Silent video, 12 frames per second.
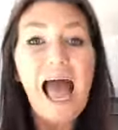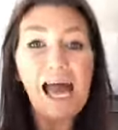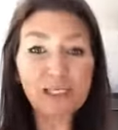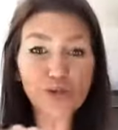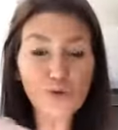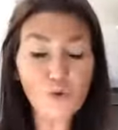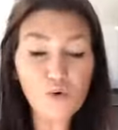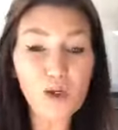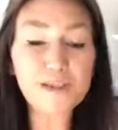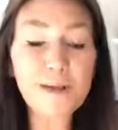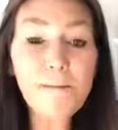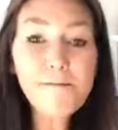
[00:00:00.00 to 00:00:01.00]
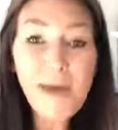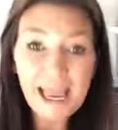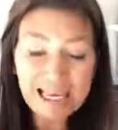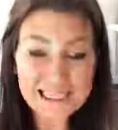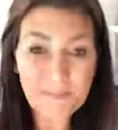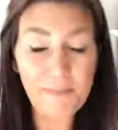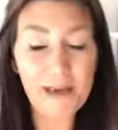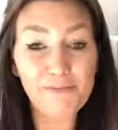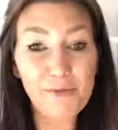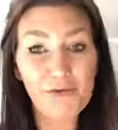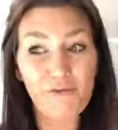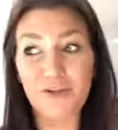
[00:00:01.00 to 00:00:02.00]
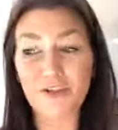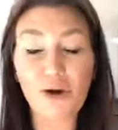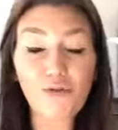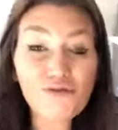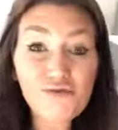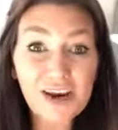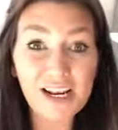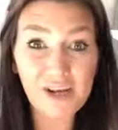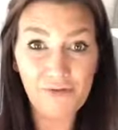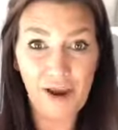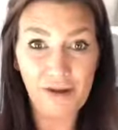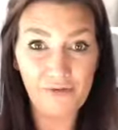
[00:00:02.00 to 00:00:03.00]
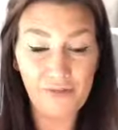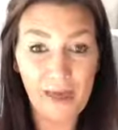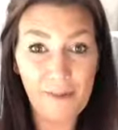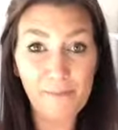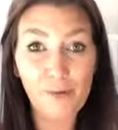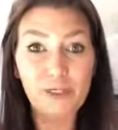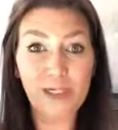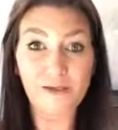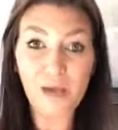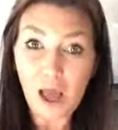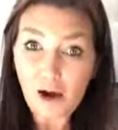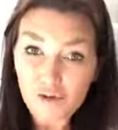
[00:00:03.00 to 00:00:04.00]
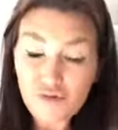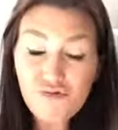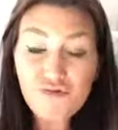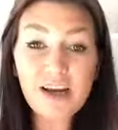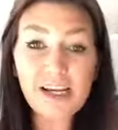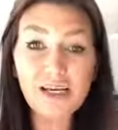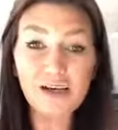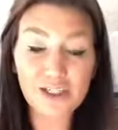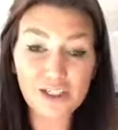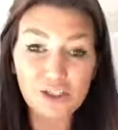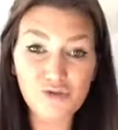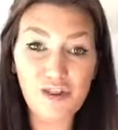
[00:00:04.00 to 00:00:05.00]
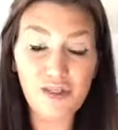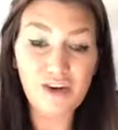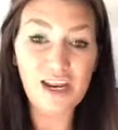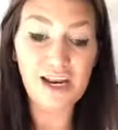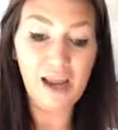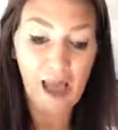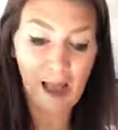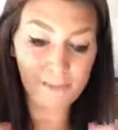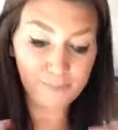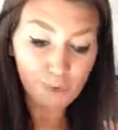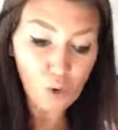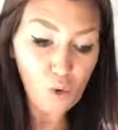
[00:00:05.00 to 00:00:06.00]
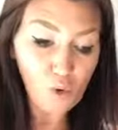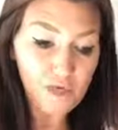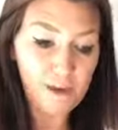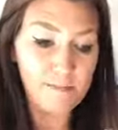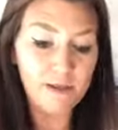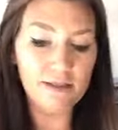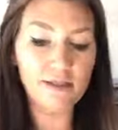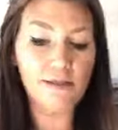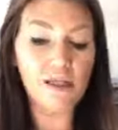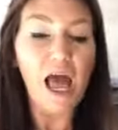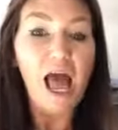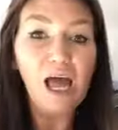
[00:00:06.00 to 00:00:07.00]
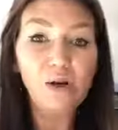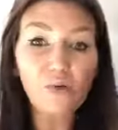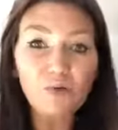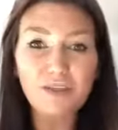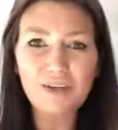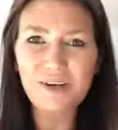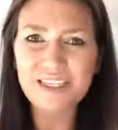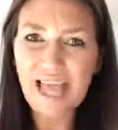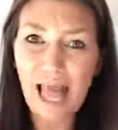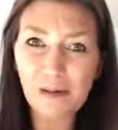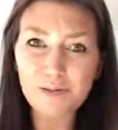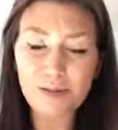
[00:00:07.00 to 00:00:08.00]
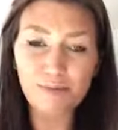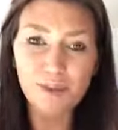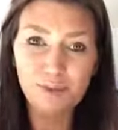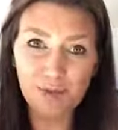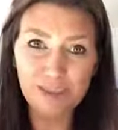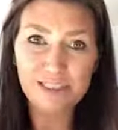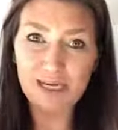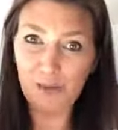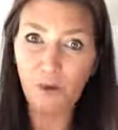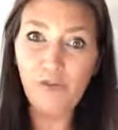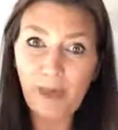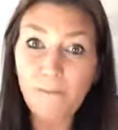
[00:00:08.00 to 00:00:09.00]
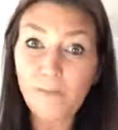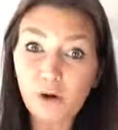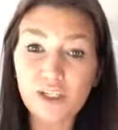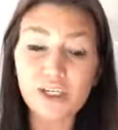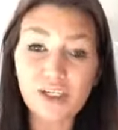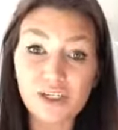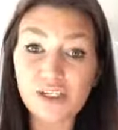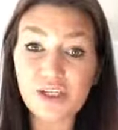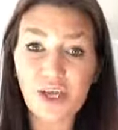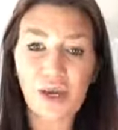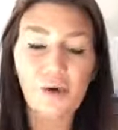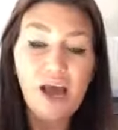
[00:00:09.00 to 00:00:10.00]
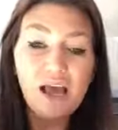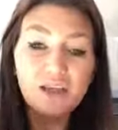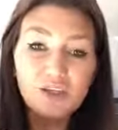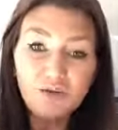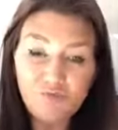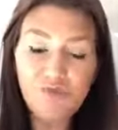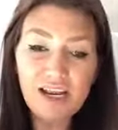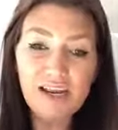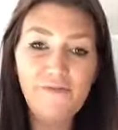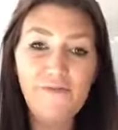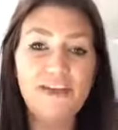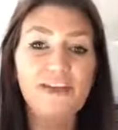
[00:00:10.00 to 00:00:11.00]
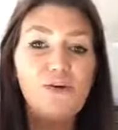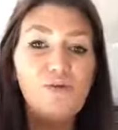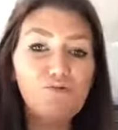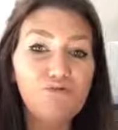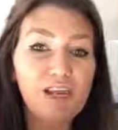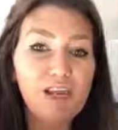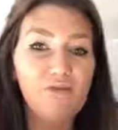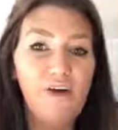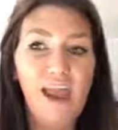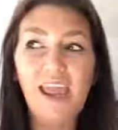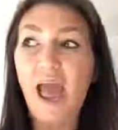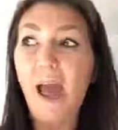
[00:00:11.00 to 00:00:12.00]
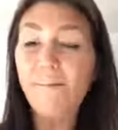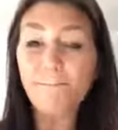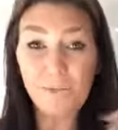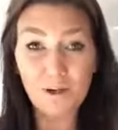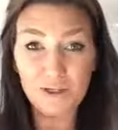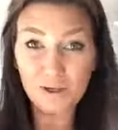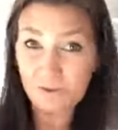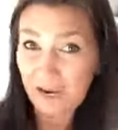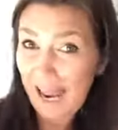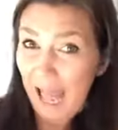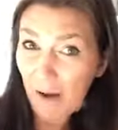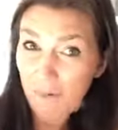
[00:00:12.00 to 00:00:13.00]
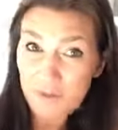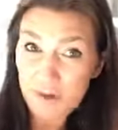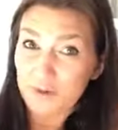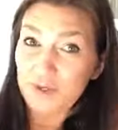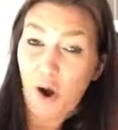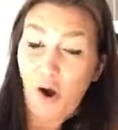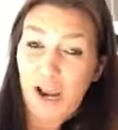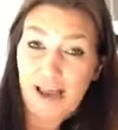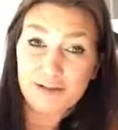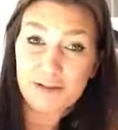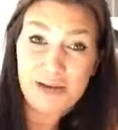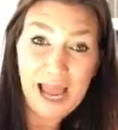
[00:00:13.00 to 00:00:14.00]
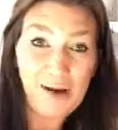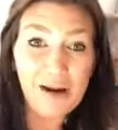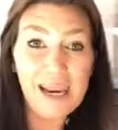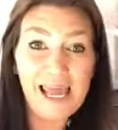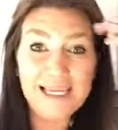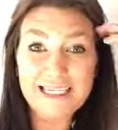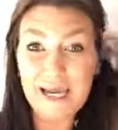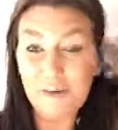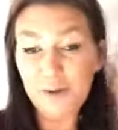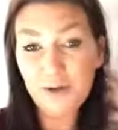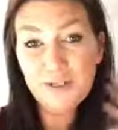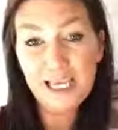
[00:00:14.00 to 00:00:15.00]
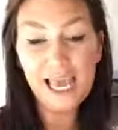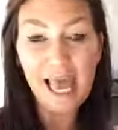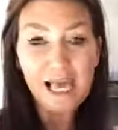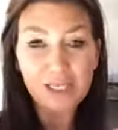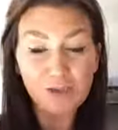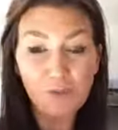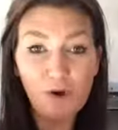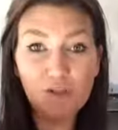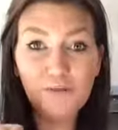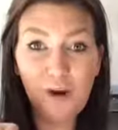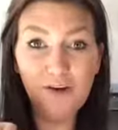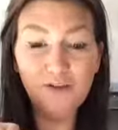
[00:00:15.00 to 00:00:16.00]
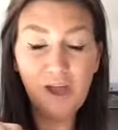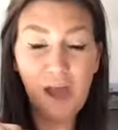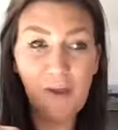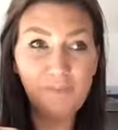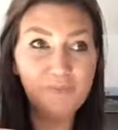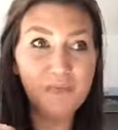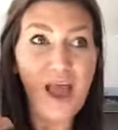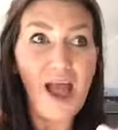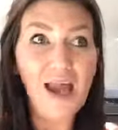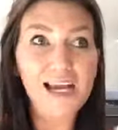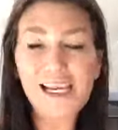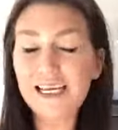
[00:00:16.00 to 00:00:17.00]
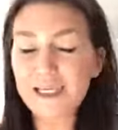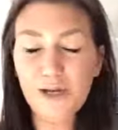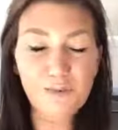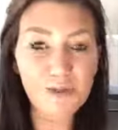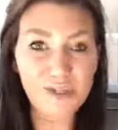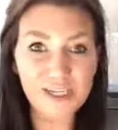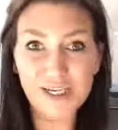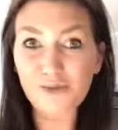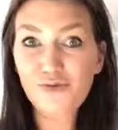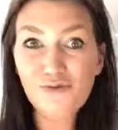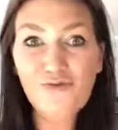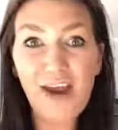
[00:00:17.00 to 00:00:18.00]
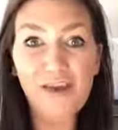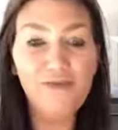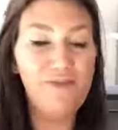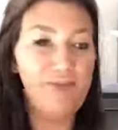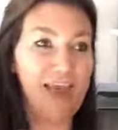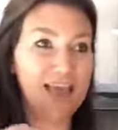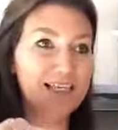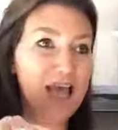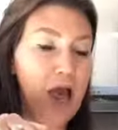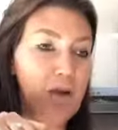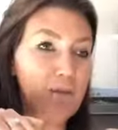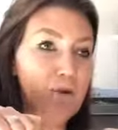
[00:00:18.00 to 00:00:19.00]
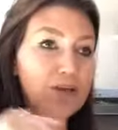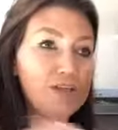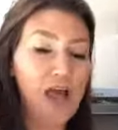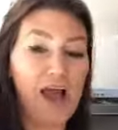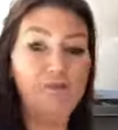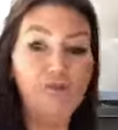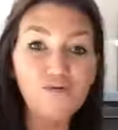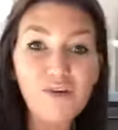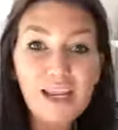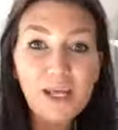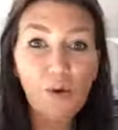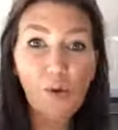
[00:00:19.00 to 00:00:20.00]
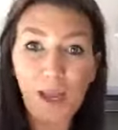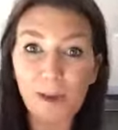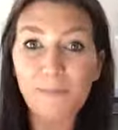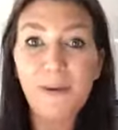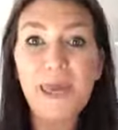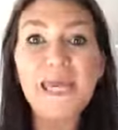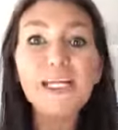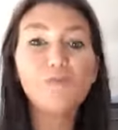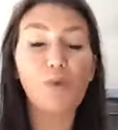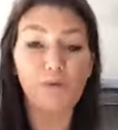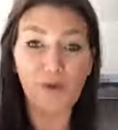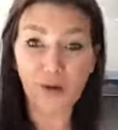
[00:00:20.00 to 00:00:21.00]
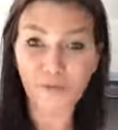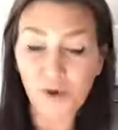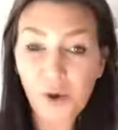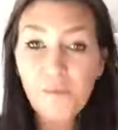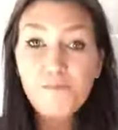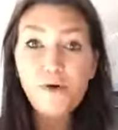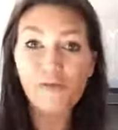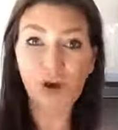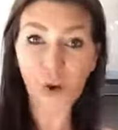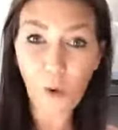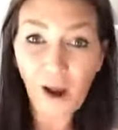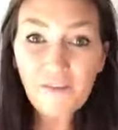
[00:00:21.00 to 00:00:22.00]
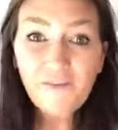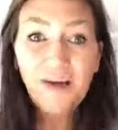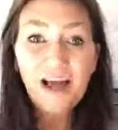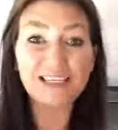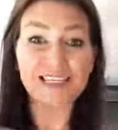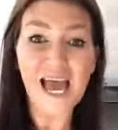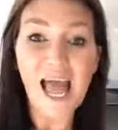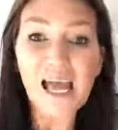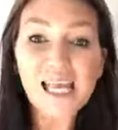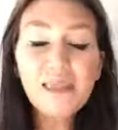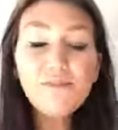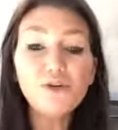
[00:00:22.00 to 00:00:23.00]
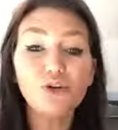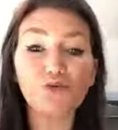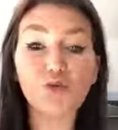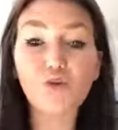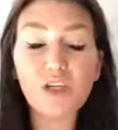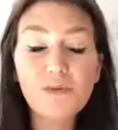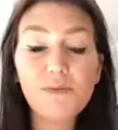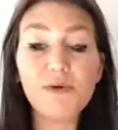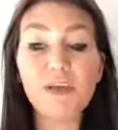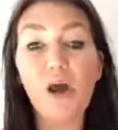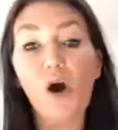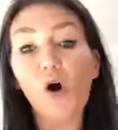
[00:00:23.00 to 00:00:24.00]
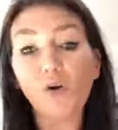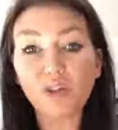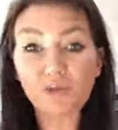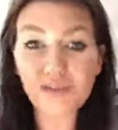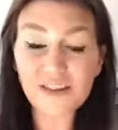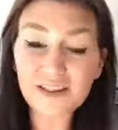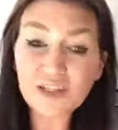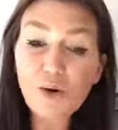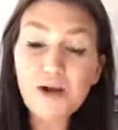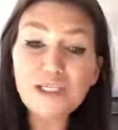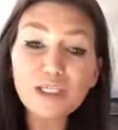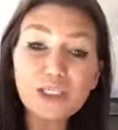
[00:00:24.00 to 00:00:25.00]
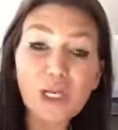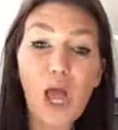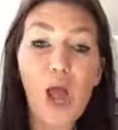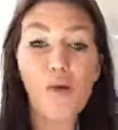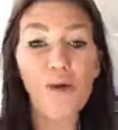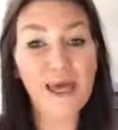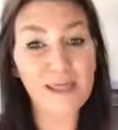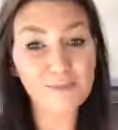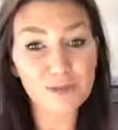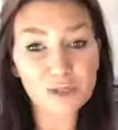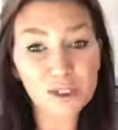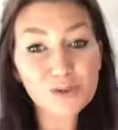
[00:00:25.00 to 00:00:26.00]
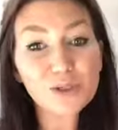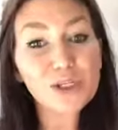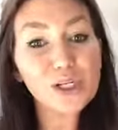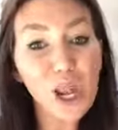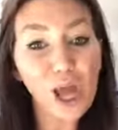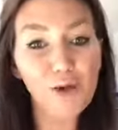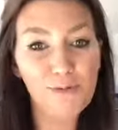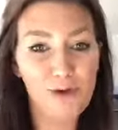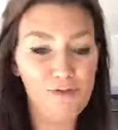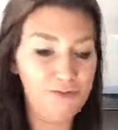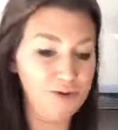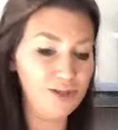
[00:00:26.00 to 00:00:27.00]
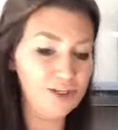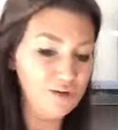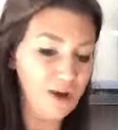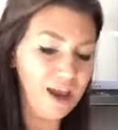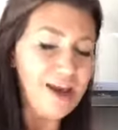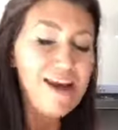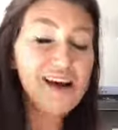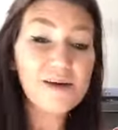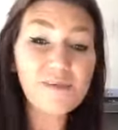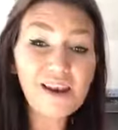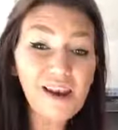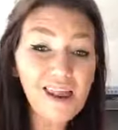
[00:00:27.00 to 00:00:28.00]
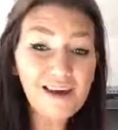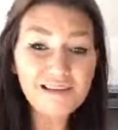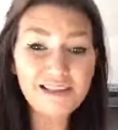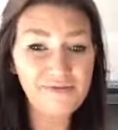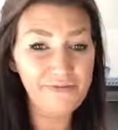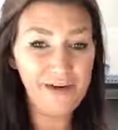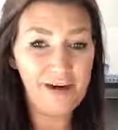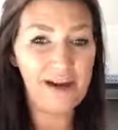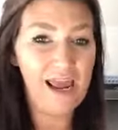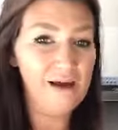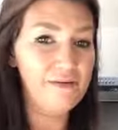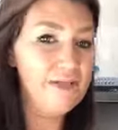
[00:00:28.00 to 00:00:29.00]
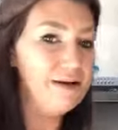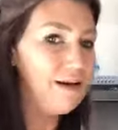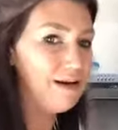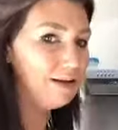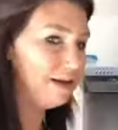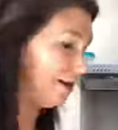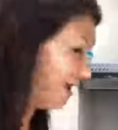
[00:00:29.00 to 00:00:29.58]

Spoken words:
And it's all those amazing big movements that are really great for their body. Really good at strengthening all their muscles, and also it helps them to understand what their body can do. So it's really physical, really great. Put some loud music on, have some nice loud music. Some ones where it's, and classical music is great for this. Ones that have a really quick beat, one that are moving quite fast, get them to draw to the music, or something that's quite slow and get them to do slow movements to it. Can be loads of fun out in the garden.